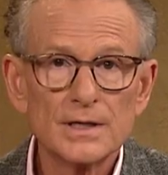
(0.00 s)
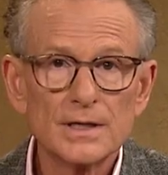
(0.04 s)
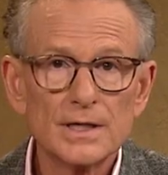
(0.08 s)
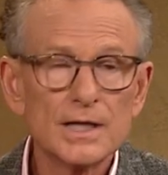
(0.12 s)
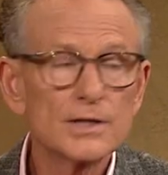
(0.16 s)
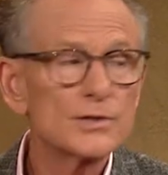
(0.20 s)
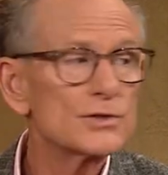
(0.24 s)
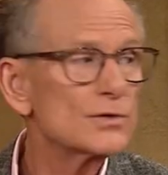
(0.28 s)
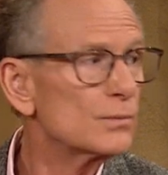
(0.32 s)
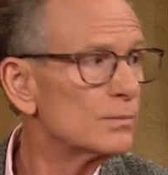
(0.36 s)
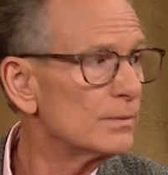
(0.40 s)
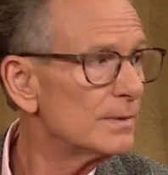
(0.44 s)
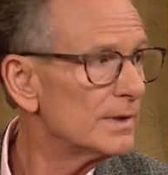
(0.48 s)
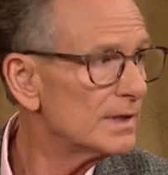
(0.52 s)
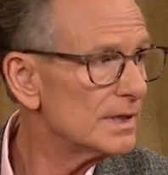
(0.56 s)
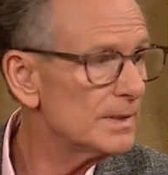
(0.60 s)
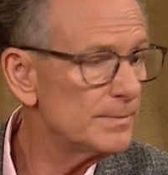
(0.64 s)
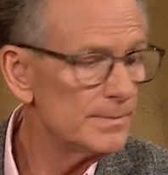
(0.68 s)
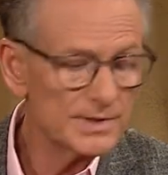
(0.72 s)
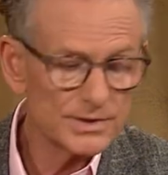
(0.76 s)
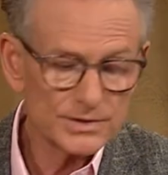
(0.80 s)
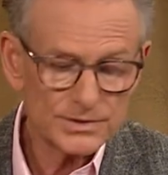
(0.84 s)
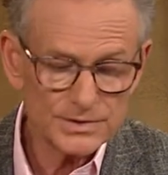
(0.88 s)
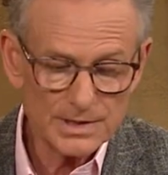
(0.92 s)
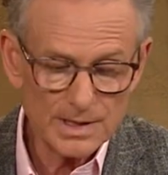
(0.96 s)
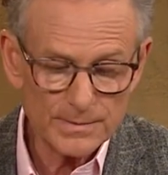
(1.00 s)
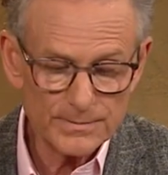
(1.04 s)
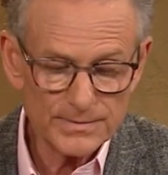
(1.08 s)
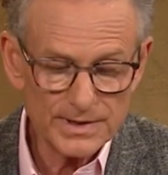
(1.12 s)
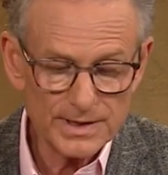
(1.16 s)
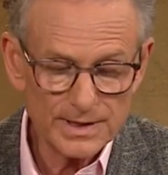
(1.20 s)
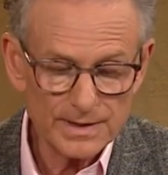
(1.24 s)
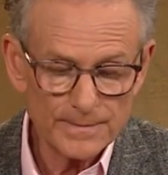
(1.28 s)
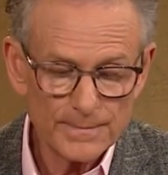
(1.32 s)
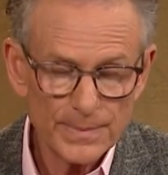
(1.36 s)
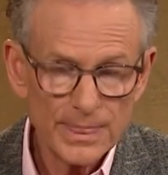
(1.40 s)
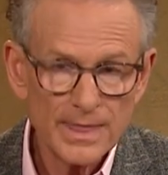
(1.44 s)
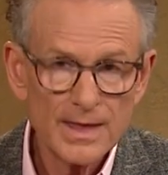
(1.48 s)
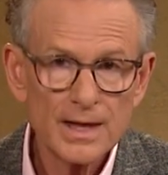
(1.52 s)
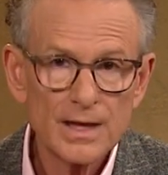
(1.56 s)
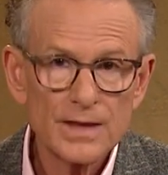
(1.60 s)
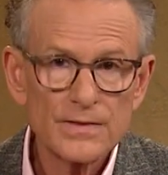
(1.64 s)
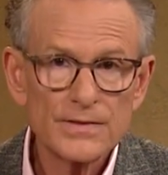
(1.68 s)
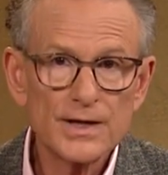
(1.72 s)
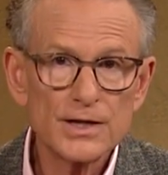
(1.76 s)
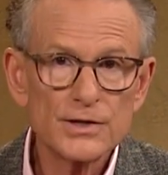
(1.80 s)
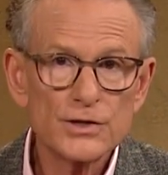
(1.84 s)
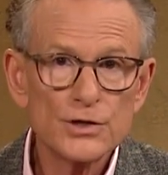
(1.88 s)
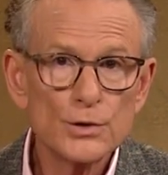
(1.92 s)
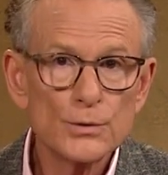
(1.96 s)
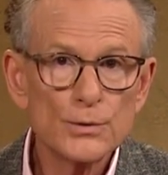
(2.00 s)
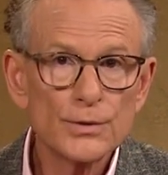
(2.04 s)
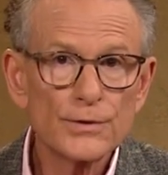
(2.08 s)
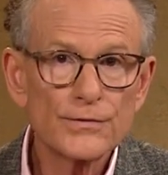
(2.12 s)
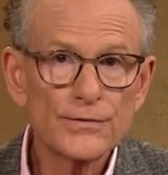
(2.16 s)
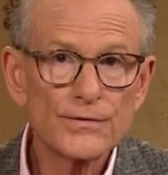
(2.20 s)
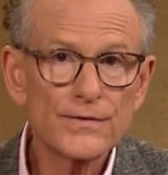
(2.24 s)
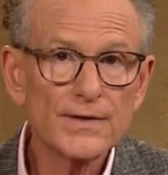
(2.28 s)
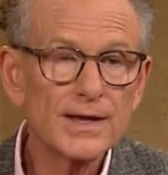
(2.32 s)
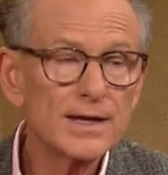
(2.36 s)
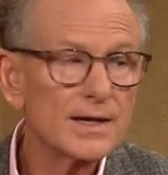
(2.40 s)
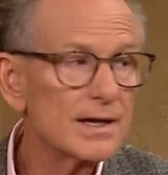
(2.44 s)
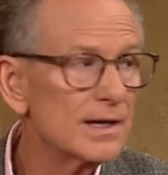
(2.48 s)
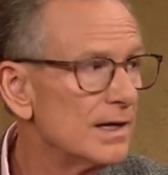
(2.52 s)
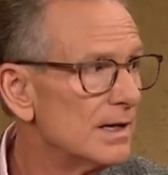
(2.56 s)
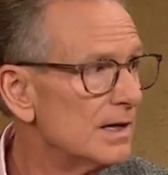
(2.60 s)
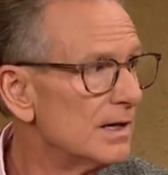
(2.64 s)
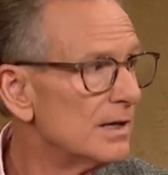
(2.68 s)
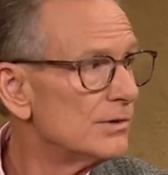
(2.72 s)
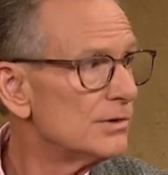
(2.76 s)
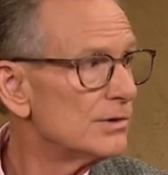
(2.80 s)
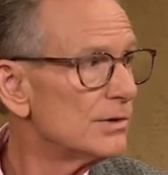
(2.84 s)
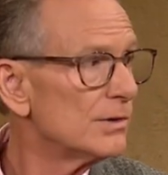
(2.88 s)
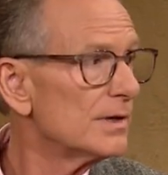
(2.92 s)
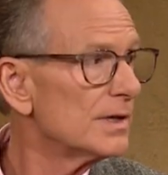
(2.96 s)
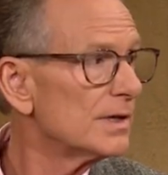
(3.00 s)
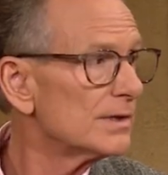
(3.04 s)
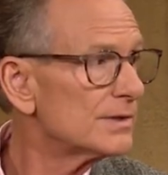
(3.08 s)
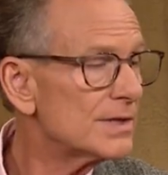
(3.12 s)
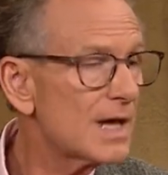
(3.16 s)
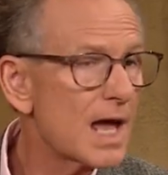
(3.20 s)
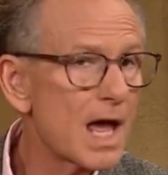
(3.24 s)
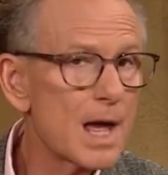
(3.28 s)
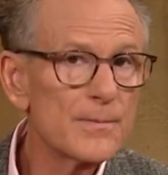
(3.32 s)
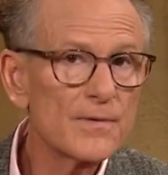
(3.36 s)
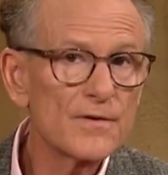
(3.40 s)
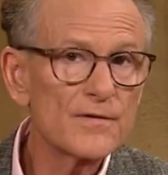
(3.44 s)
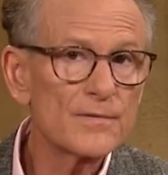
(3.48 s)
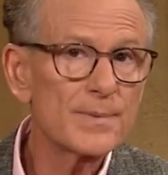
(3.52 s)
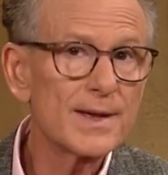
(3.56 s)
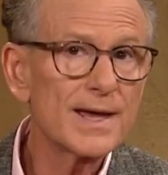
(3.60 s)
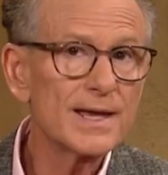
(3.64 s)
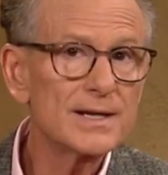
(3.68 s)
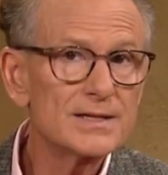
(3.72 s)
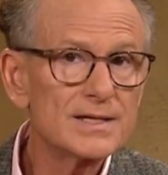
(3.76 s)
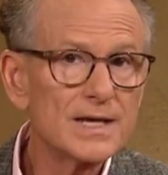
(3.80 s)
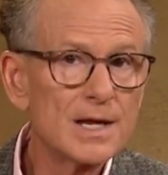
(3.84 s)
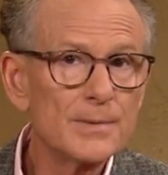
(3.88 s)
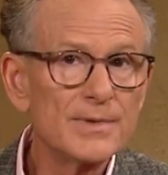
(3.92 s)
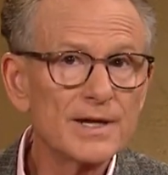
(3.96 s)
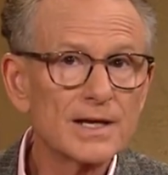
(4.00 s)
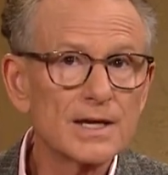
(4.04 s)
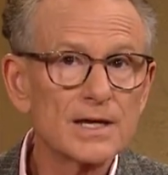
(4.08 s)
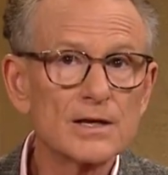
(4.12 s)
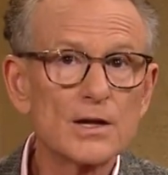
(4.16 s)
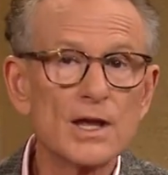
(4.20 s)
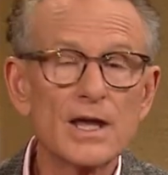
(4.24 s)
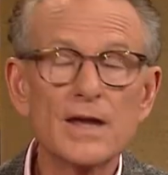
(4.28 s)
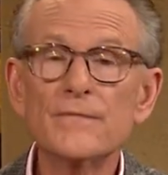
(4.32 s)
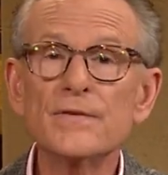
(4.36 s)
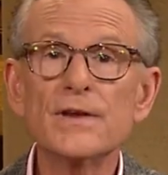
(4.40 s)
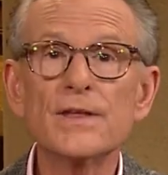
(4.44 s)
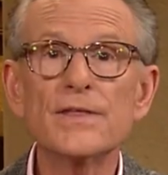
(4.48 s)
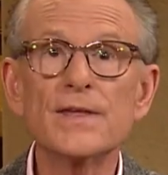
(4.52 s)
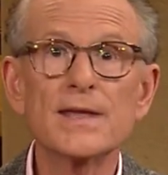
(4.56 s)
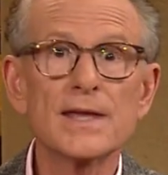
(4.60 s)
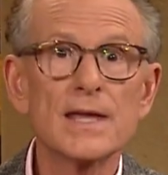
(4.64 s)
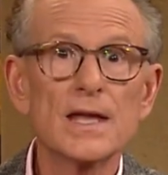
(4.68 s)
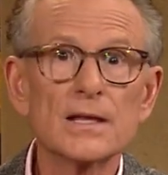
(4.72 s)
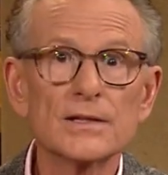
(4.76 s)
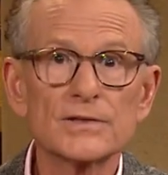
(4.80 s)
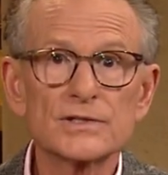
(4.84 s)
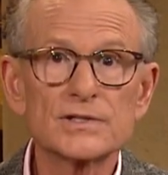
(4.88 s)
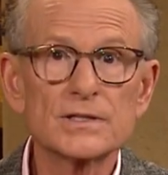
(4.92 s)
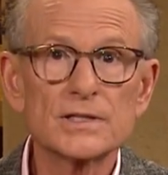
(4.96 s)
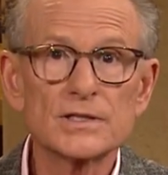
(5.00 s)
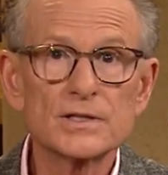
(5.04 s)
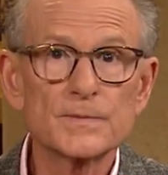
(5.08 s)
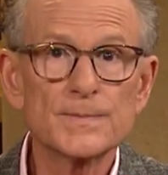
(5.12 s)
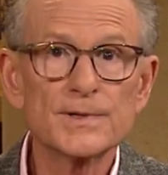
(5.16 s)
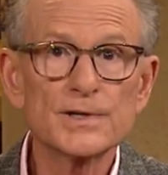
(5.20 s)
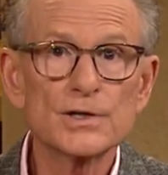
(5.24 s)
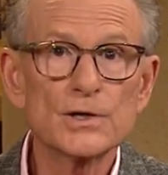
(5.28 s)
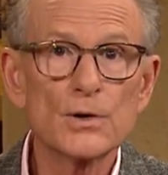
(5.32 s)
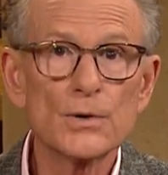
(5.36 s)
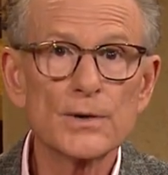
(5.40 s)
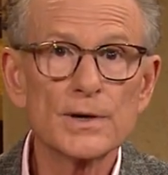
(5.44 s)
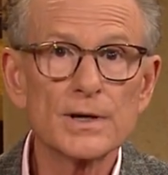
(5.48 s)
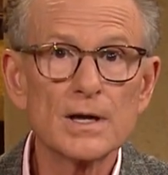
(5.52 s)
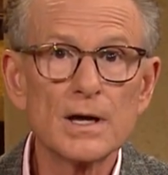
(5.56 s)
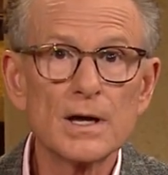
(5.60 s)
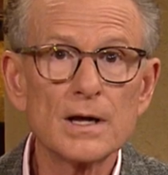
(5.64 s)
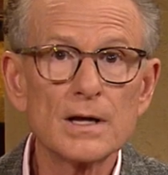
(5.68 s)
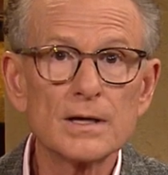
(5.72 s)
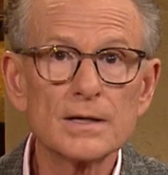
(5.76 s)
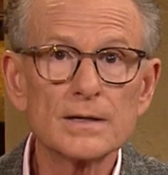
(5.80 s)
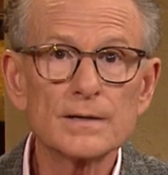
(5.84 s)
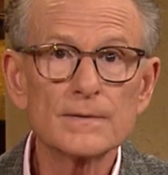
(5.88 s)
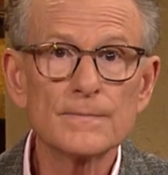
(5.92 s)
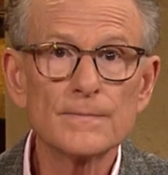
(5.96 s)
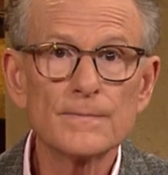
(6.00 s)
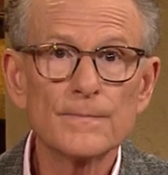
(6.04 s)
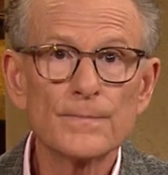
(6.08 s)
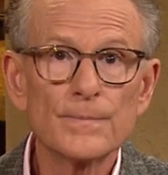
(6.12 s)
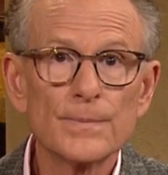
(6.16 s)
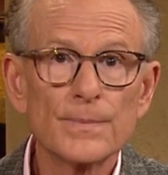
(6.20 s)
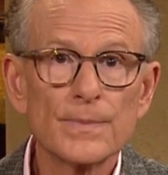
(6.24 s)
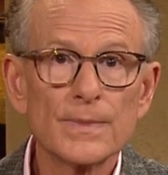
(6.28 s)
It's really been something that you would think during a time of pandemic and everything else that's been going on